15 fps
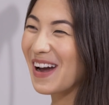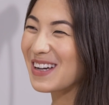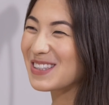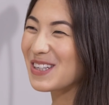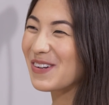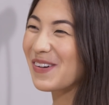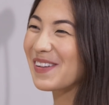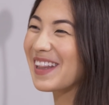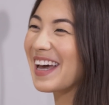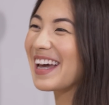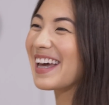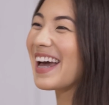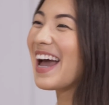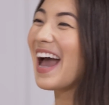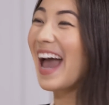Extra, we were
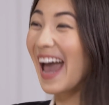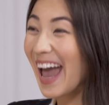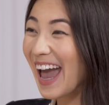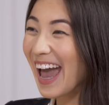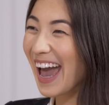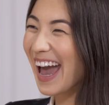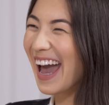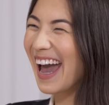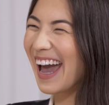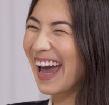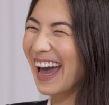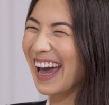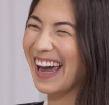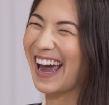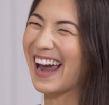like,
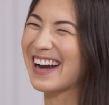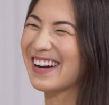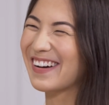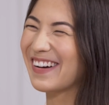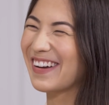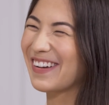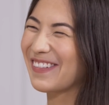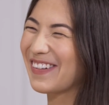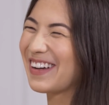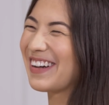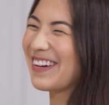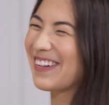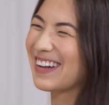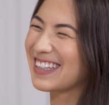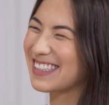"Hey, I know we
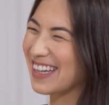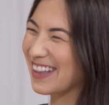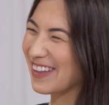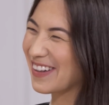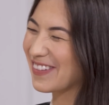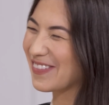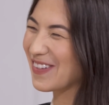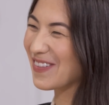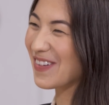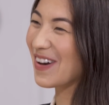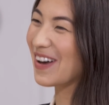know each other from